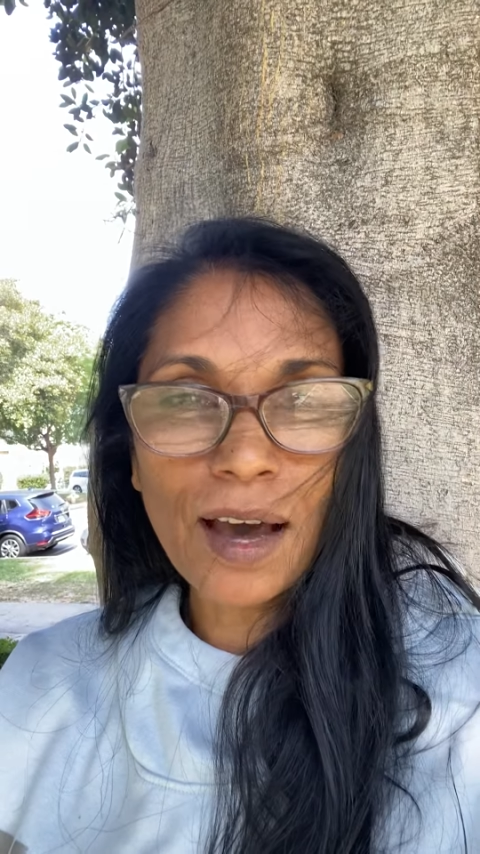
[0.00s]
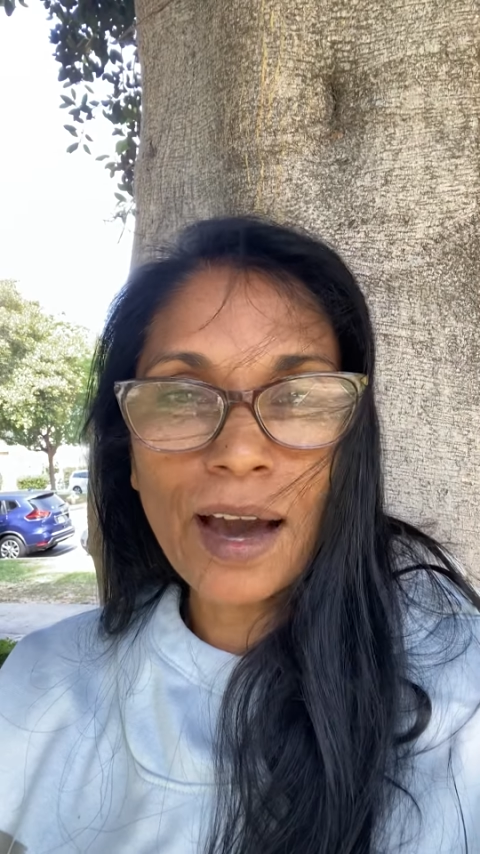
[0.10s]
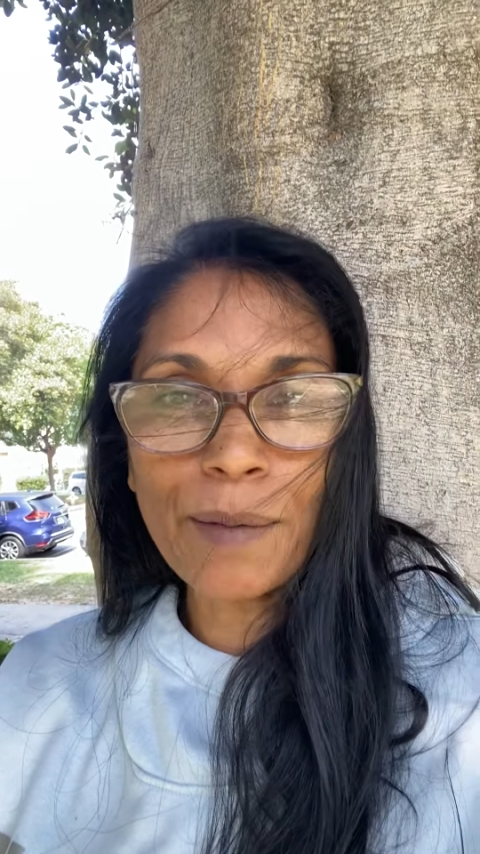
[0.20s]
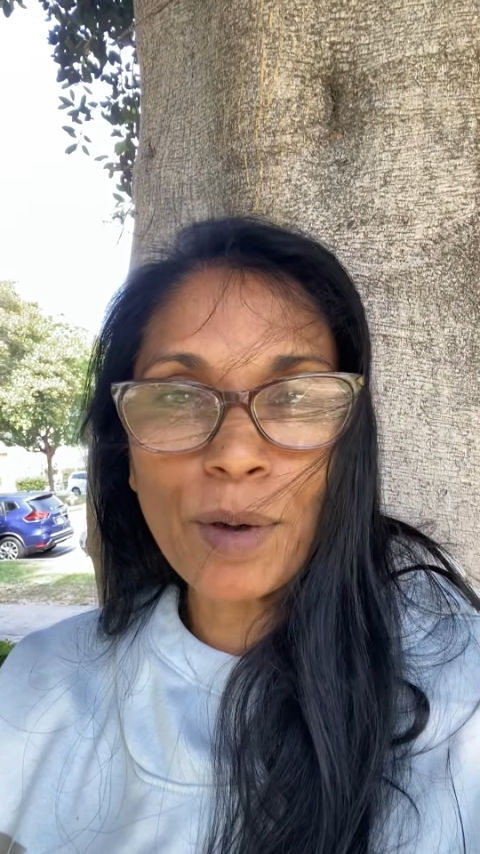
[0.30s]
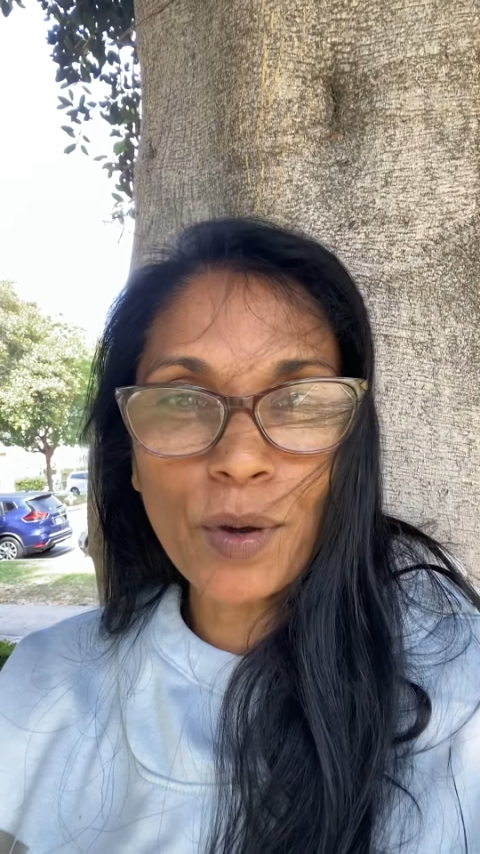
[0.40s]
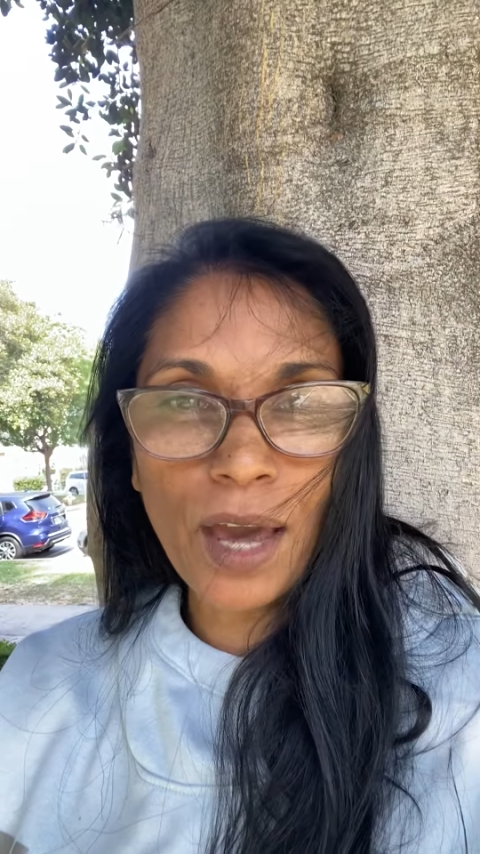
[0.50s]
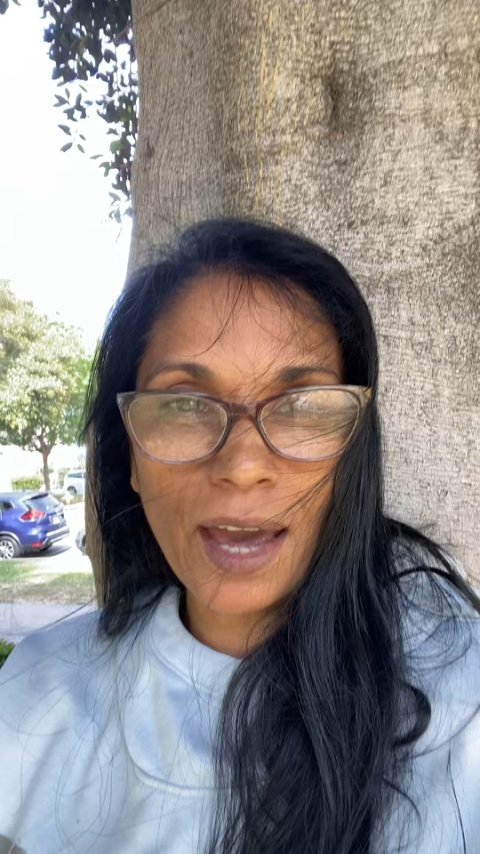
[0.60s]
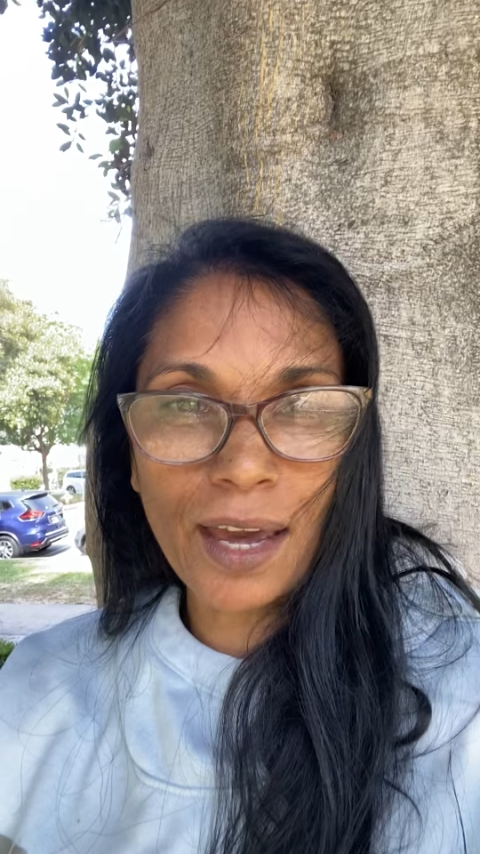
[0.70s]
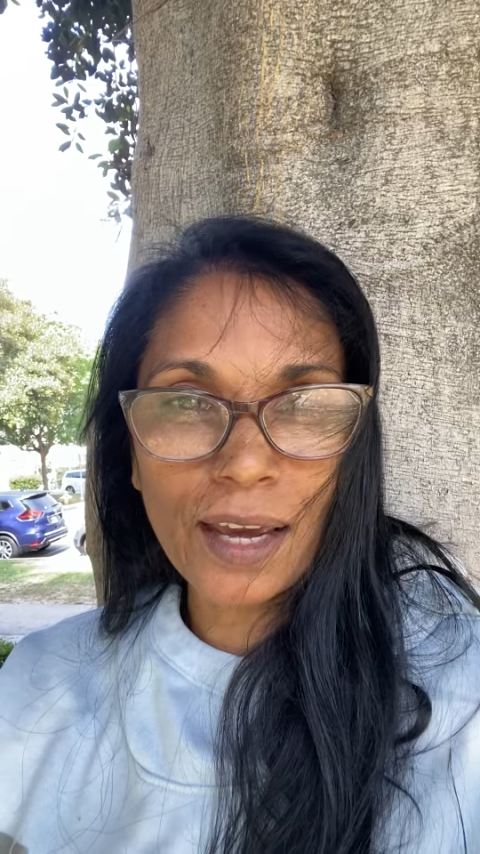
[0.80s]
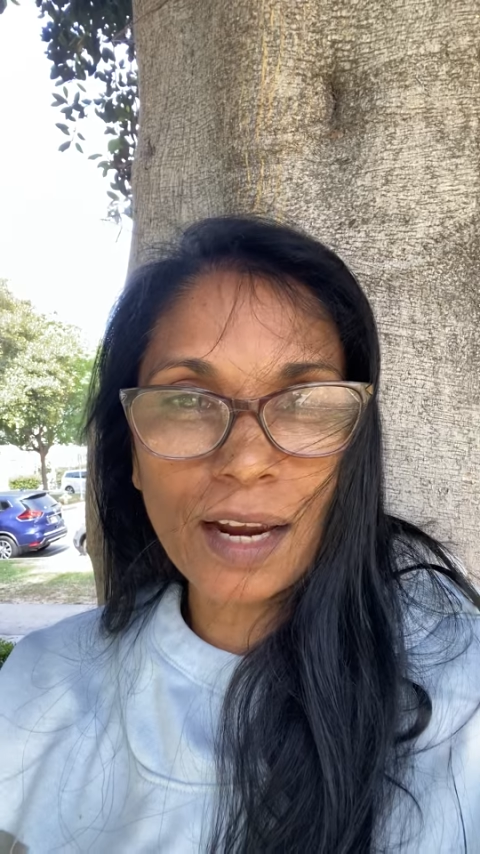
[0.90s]
I am
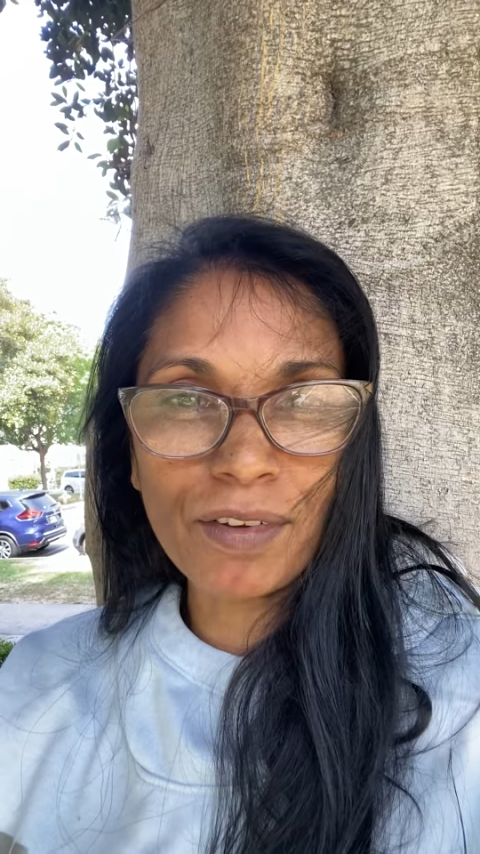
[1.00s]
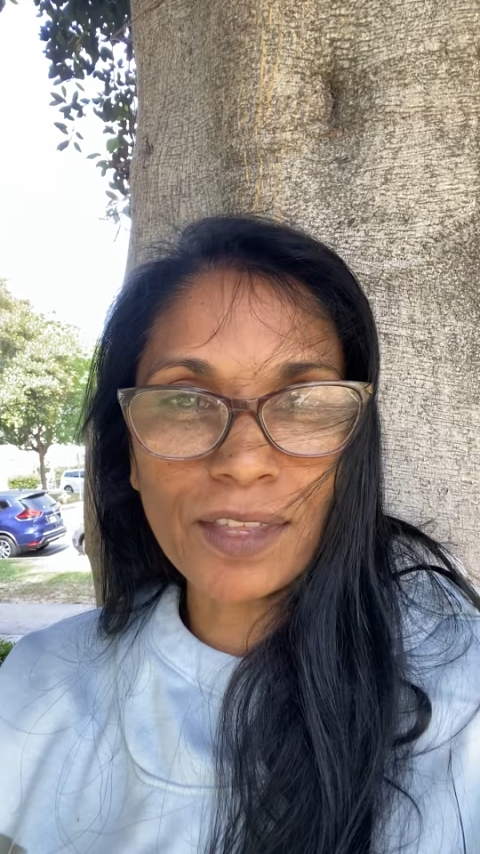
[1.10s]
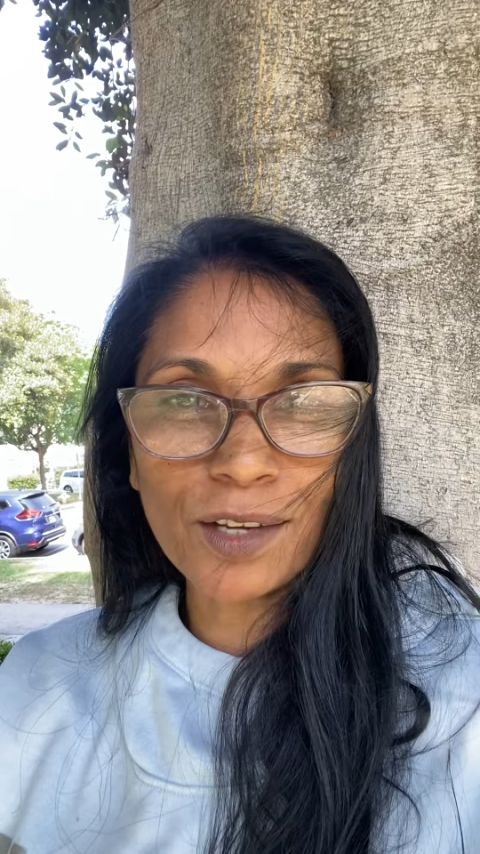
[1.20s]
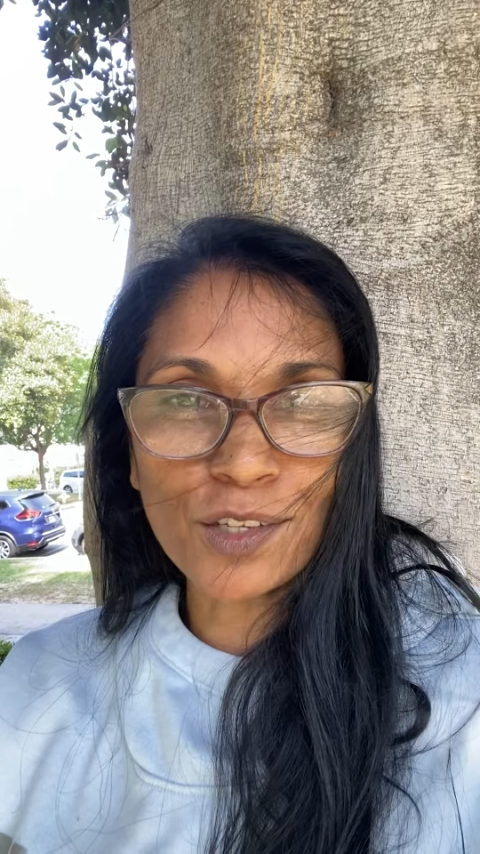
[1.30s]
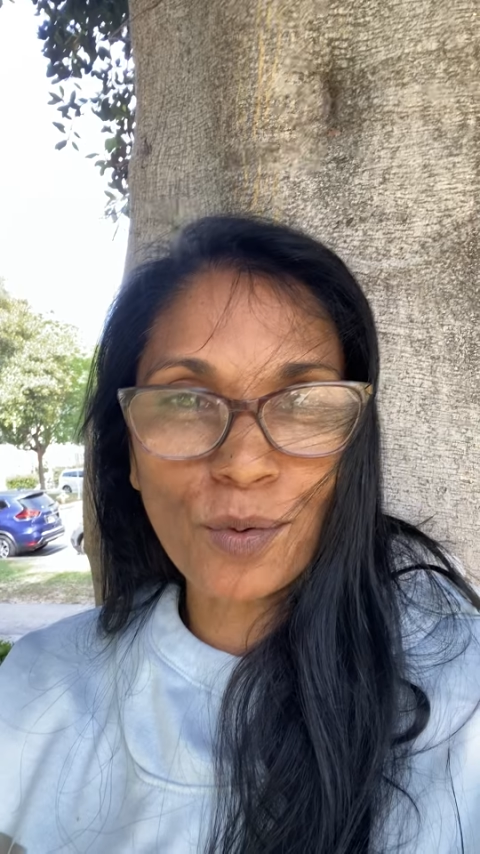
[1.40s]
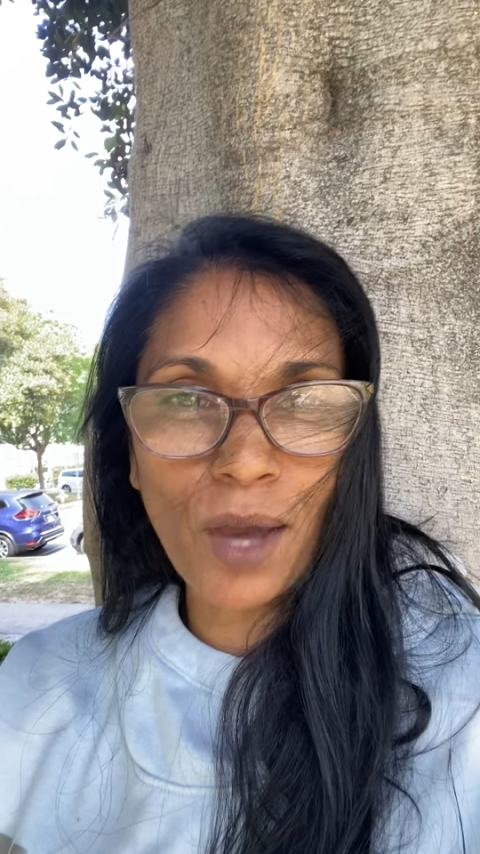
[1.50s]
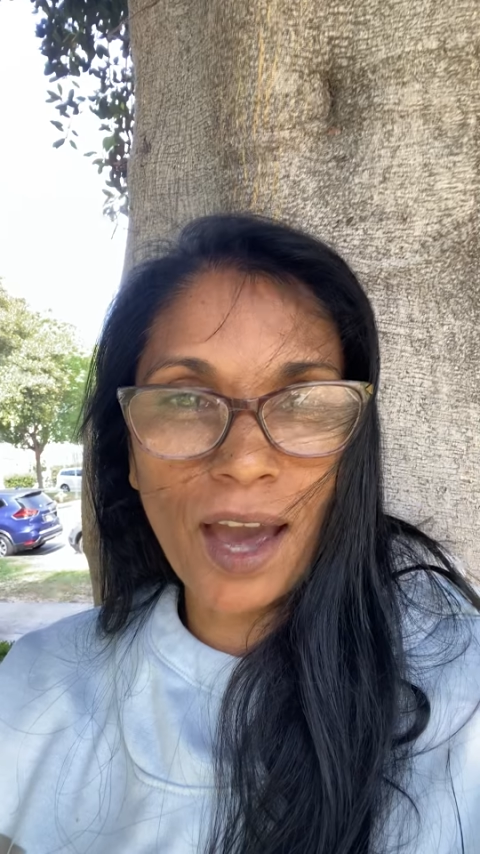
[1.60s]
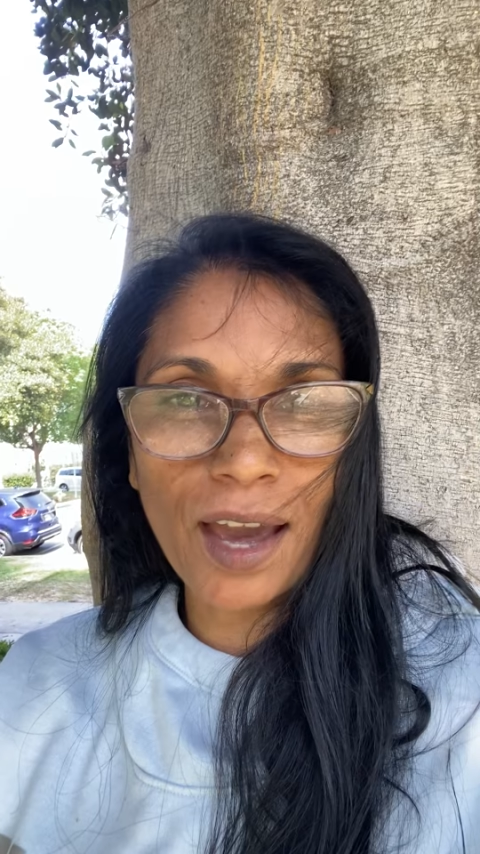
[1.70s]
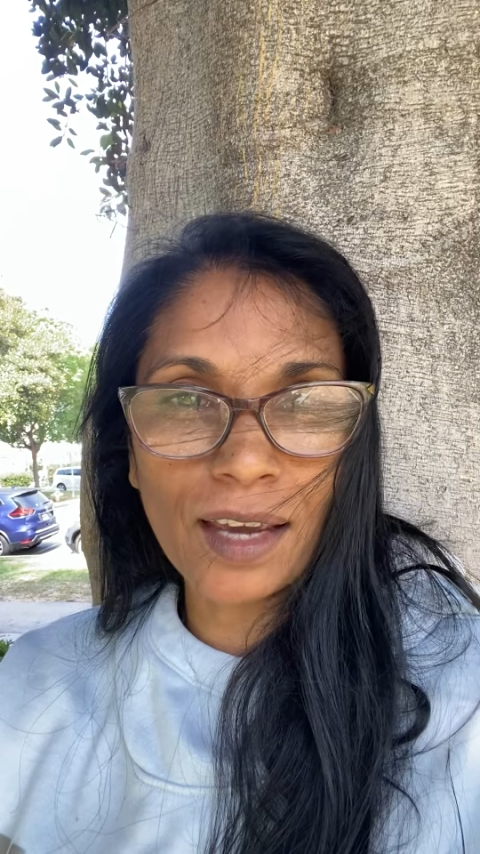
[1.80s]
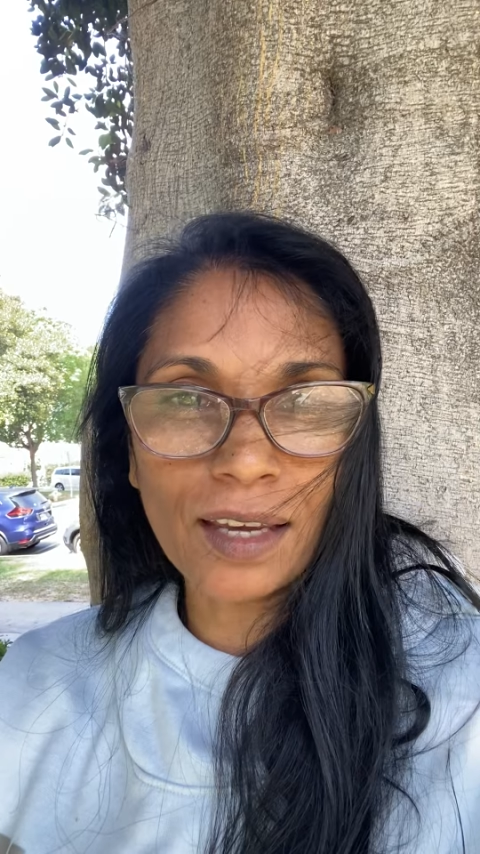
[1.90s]
okay, everything is
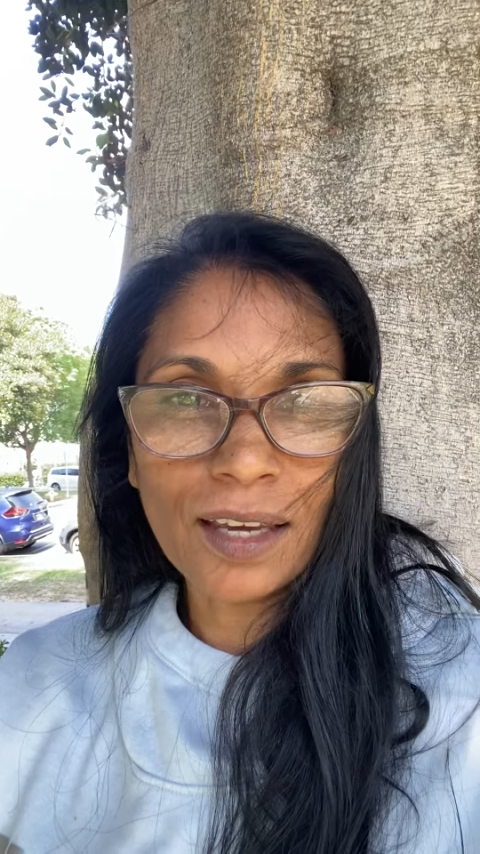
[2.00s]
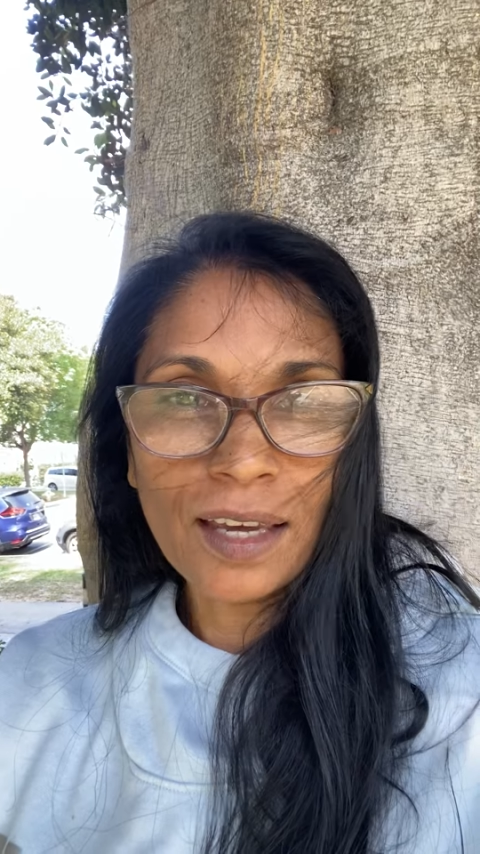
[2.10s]
okay.